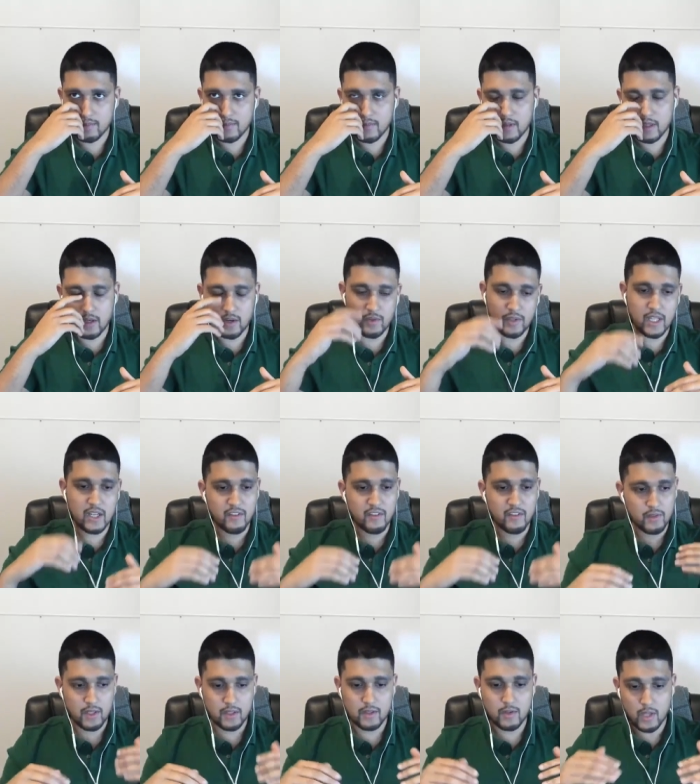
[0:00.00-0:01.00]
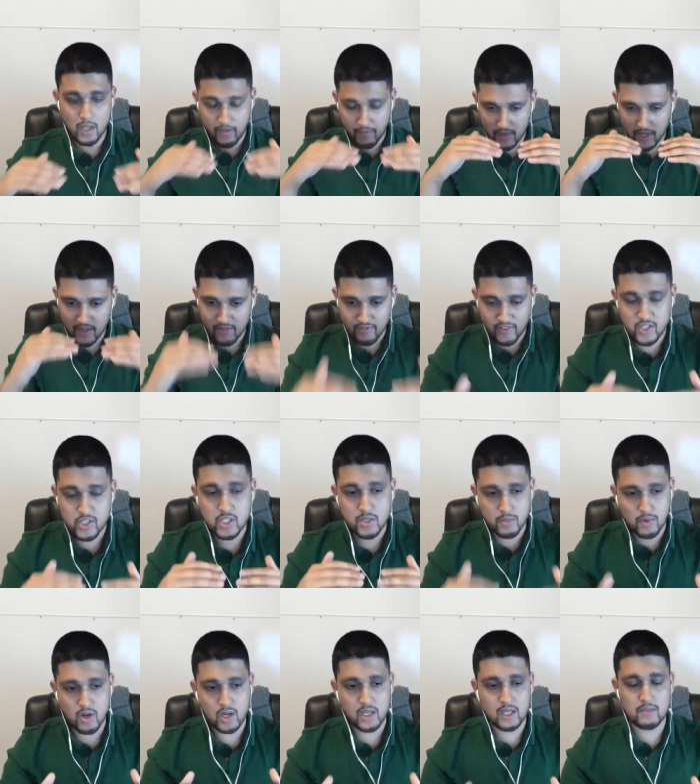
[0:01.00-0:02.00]
you know efficient
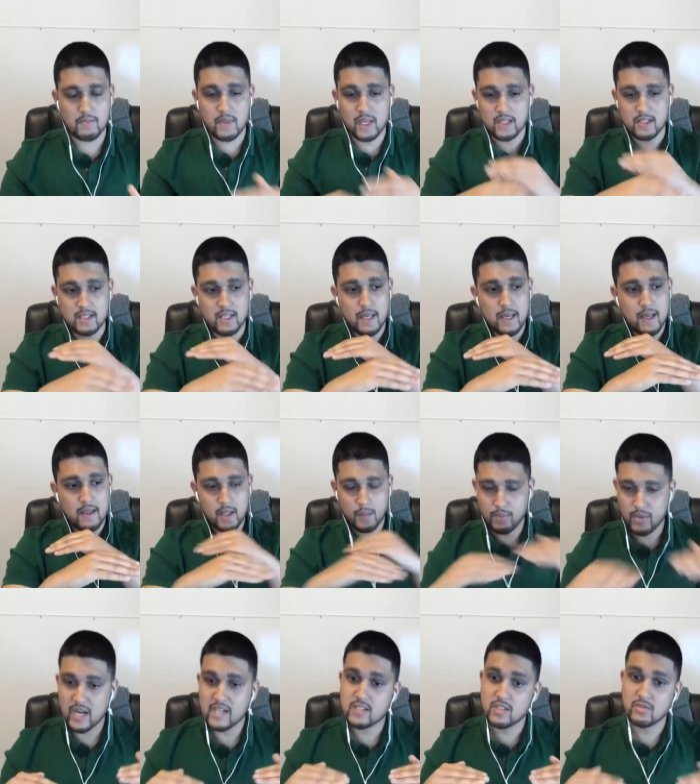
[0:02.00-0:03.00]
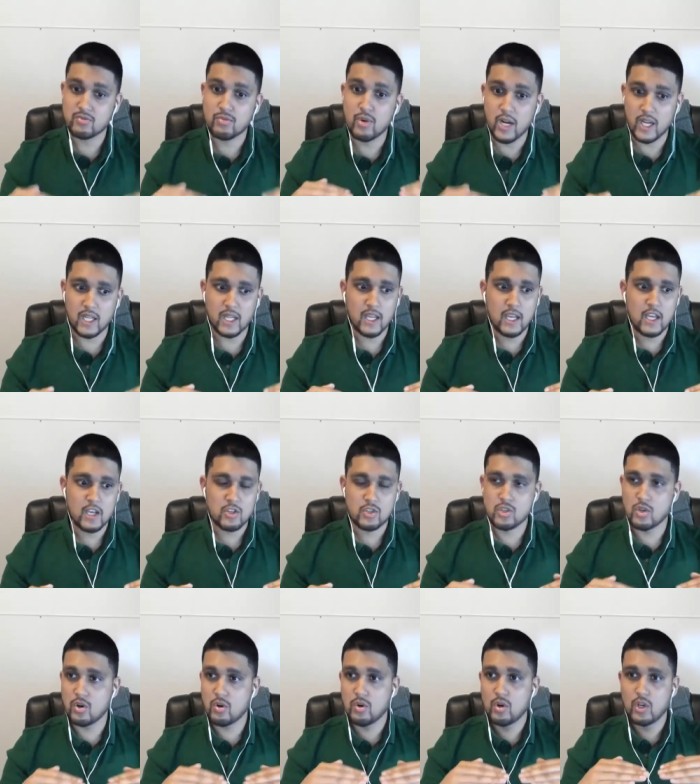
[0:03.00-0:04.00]
market means the price is right.
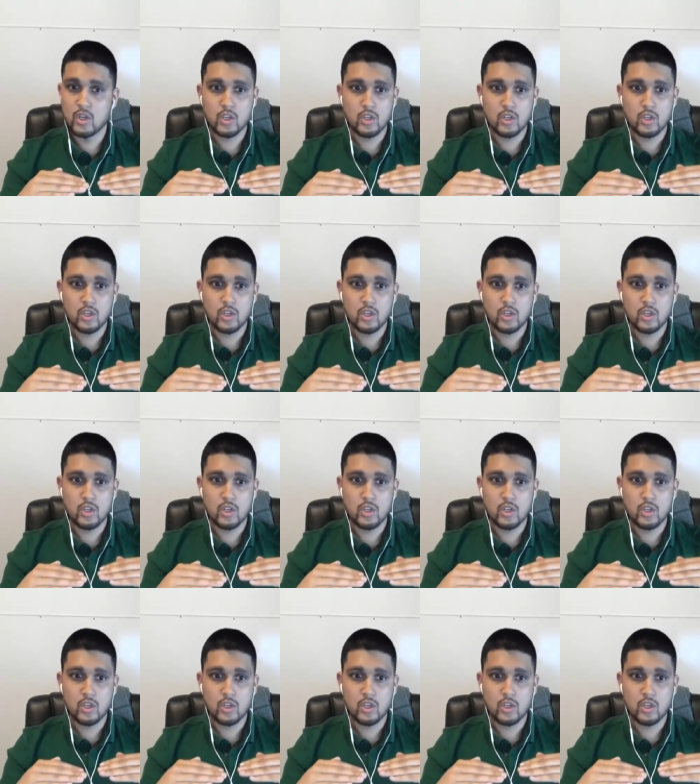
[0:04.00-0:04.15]
So